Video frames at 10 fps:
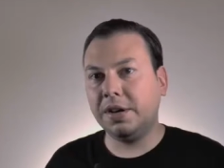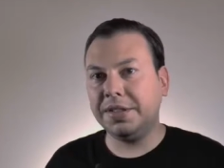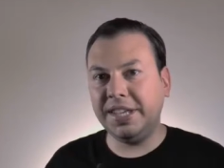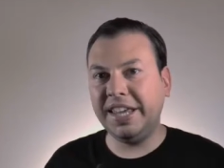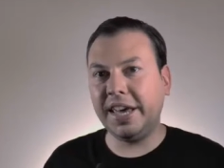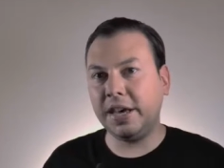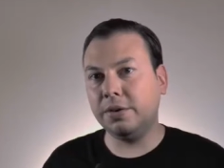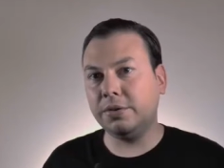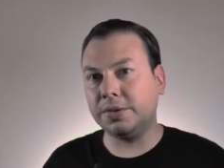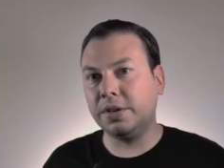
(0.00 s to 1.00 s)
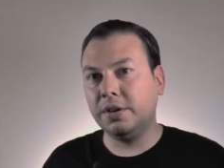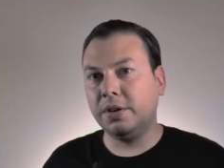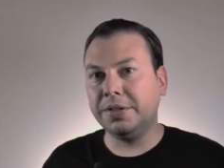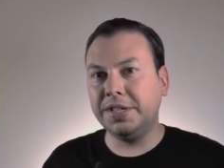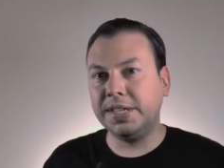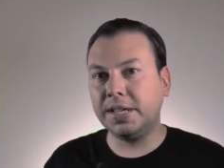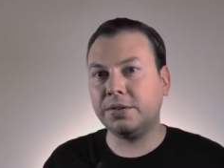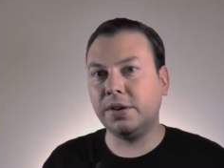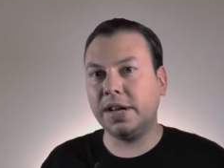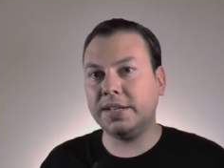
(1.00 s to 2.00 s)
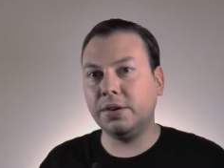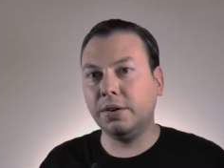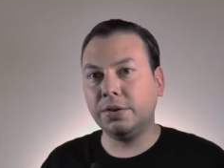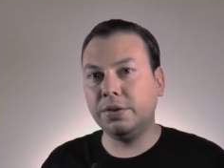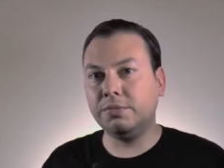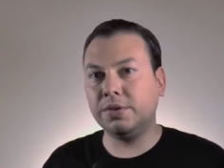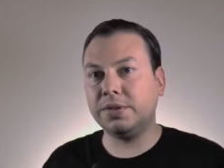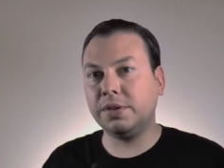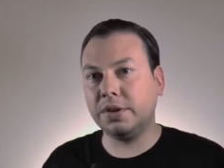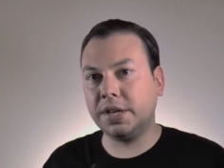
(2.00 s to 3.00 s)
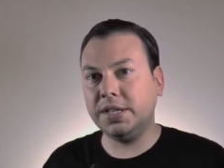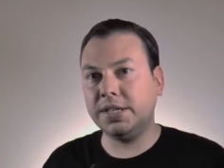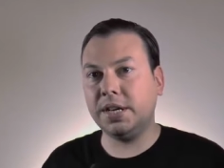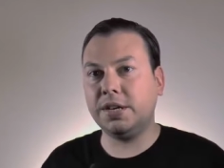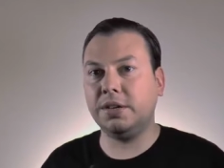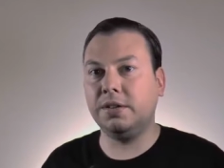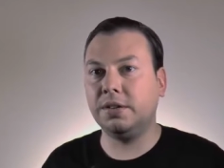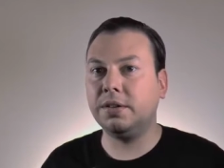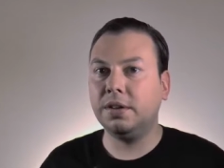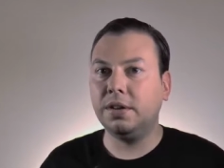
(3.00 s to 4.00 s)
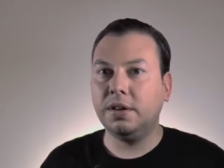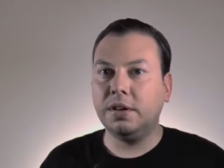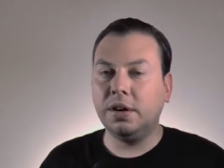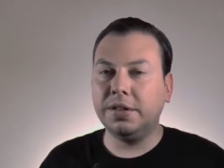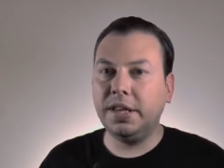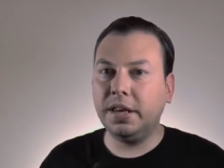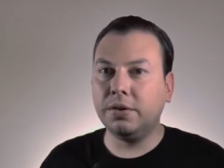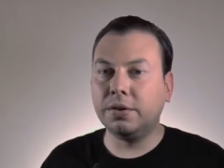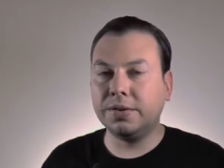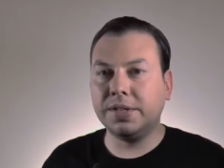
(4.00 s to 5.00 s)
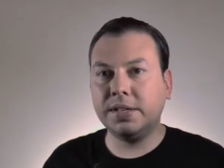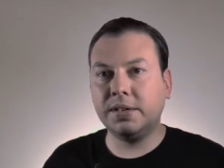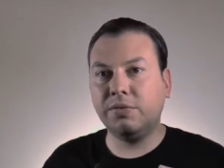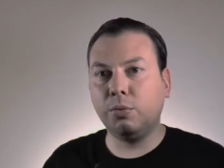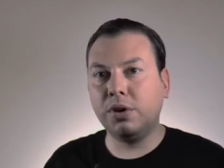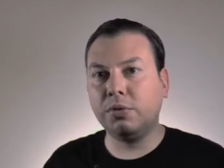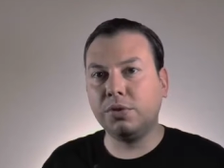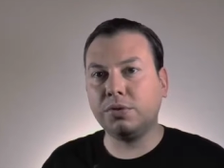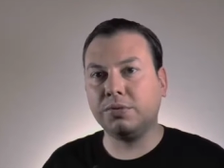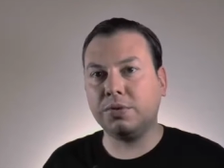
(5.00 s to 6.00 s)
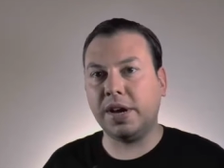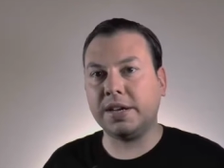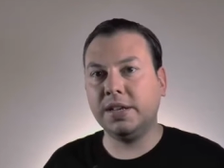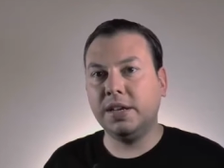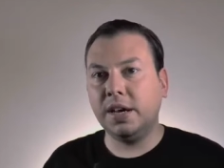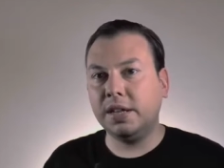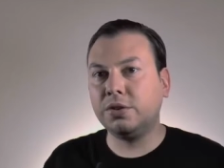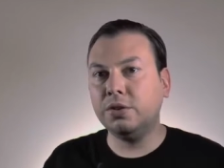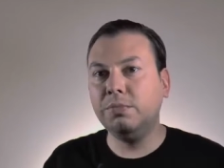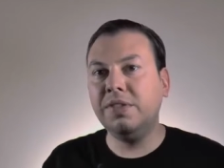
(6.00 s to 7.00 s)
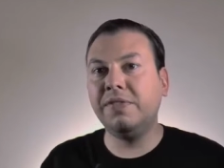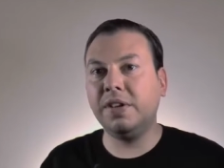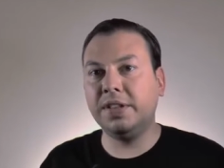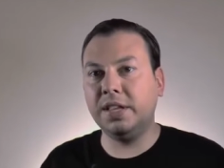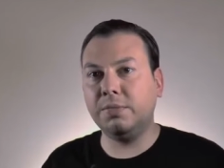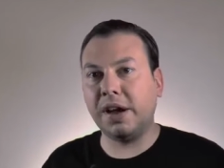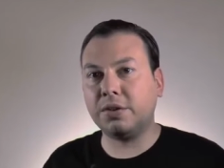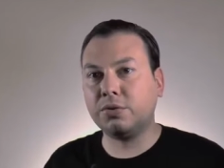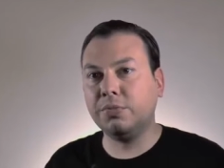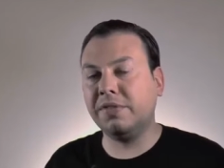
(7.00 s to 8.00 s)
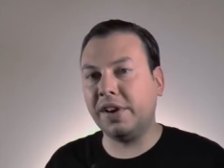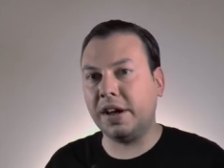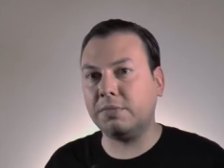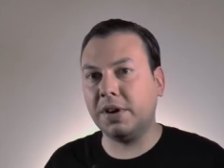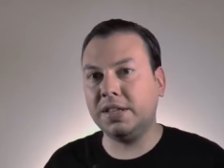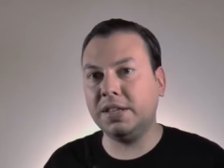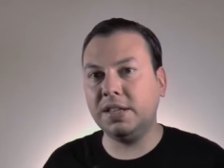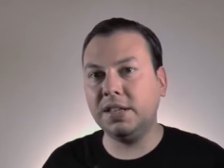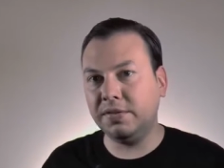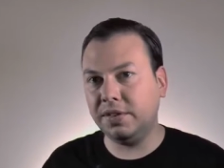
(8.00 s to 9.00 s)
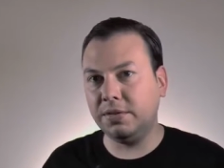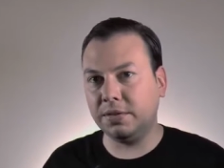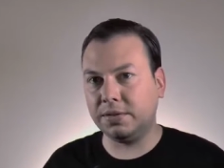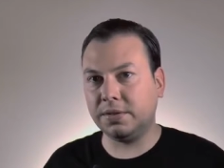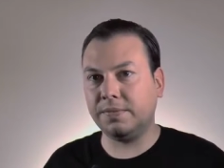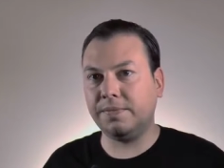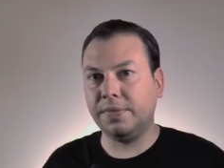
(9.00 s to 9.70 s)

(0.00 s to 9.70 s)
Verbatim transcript: are D A Os, or Decentralized Autonomous Organization. A D A O consists of one or more contracts and could be funded by a group of like-minded individuals.